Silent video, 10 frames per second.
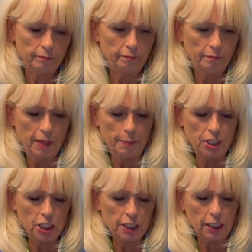maybe
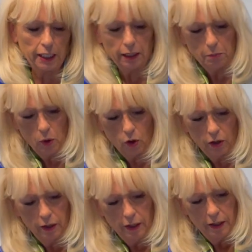just a little more.
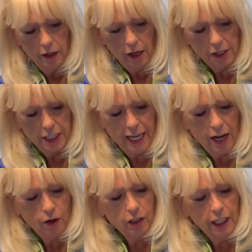I'll see
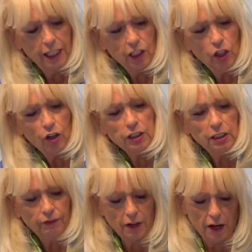how it looks.
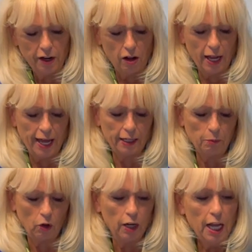If not, I'll add
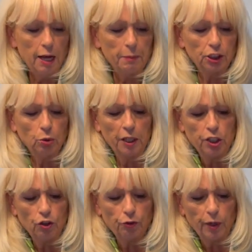more. But you want to
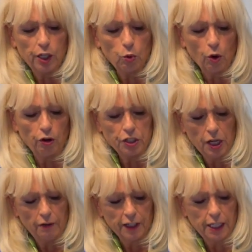do 3/4
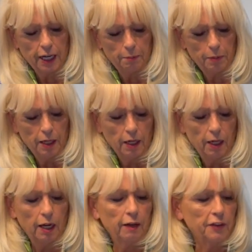of a cup
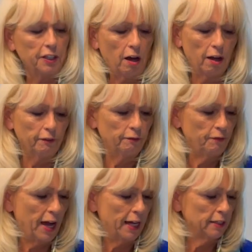of the
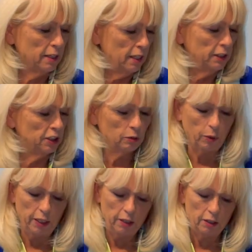non-fat
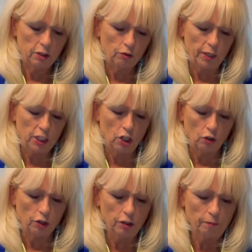unsweetened Greek
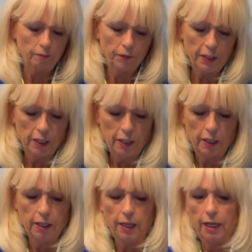yogurt.
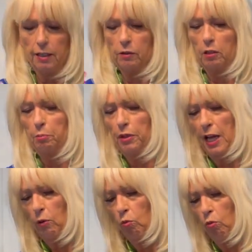I'm going to put
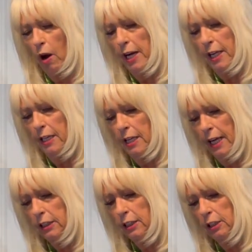that right in
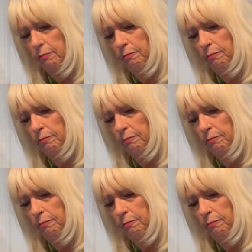next.